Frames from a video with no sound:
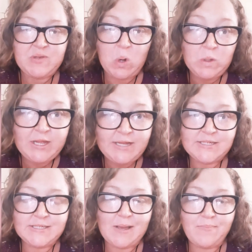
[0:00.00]
only
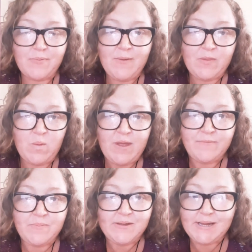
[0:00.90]
to separate the wheat
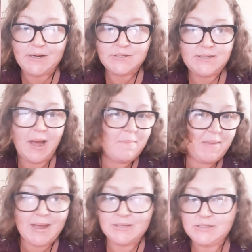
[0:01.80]
from the tares, not
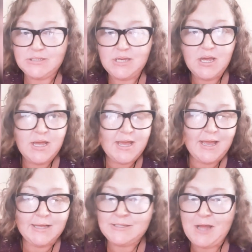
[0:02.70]
man's.
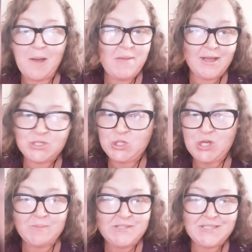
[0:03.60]
It's not man's
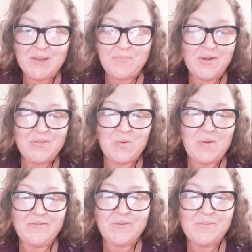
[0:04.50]
job to separate the
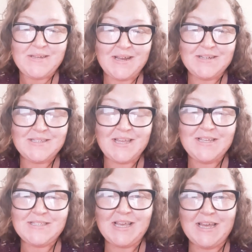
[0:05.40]
wheat from the tares. And
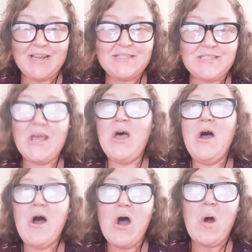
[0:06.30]
it's
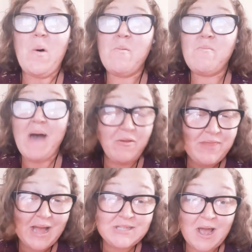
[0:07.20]
about
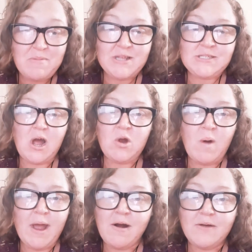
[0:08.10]
that time, but it's not
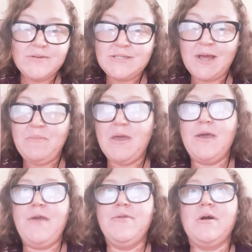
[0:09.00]
quite harvest time yet
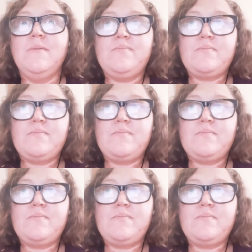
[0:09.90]
either.